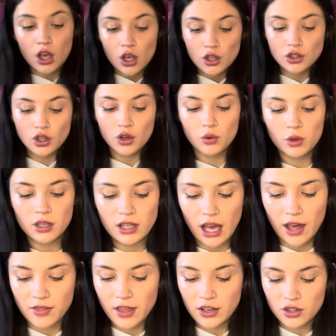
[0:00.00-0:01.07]
So yeah,
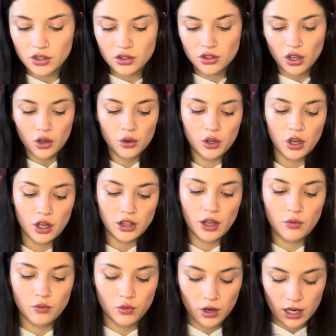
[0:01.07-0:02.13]
they're just so good. They're
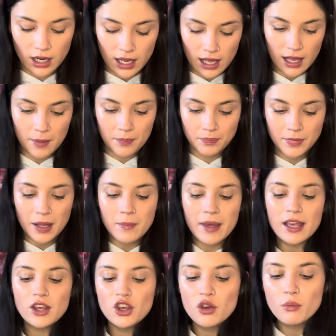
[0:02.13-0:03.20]
really, they
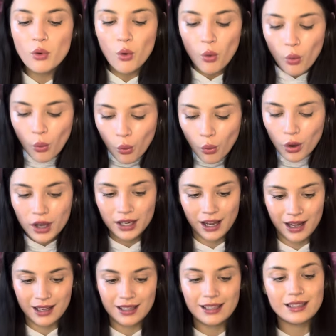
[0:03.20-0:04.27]
make you more
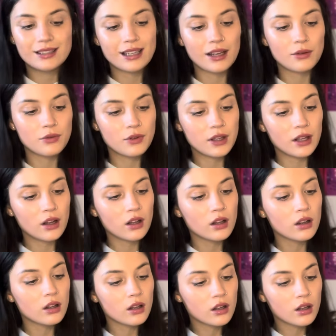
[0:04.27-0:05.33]
organized, I feel.
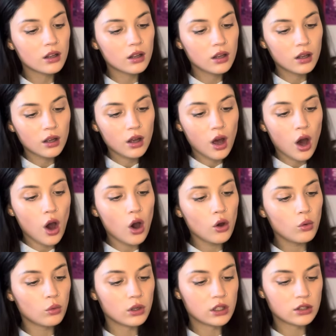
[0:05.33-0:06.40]

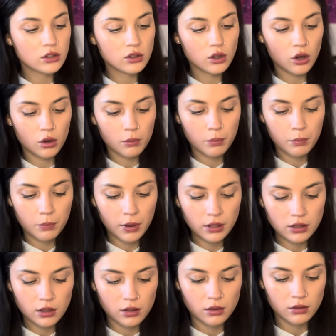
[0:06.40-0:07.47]
Oh, and it's got
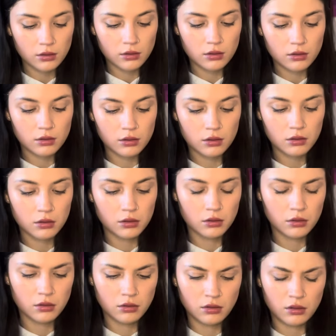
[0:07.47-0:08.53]
buttons,
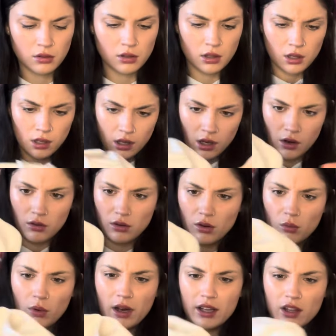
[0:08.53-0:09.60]
I don't know
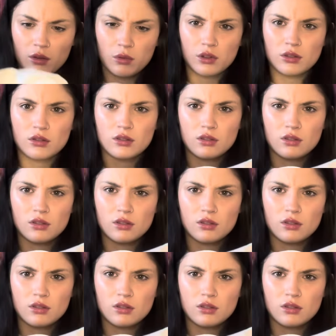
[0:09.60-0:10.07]
why you would